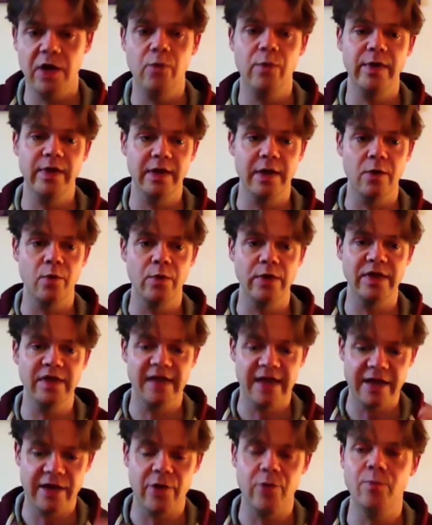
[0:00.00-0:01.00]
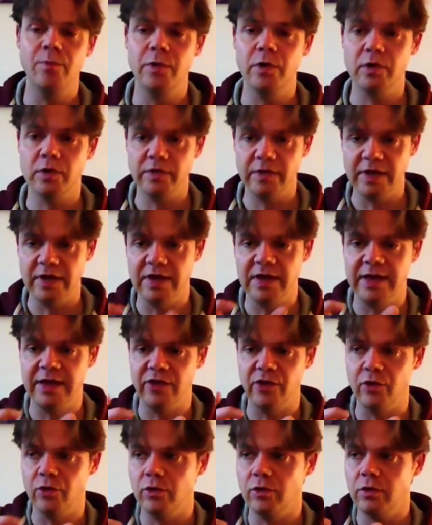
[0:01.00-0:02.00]
and we take on board these
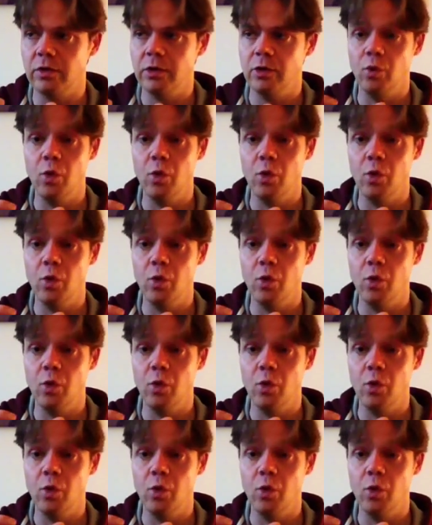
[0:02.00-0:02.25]
little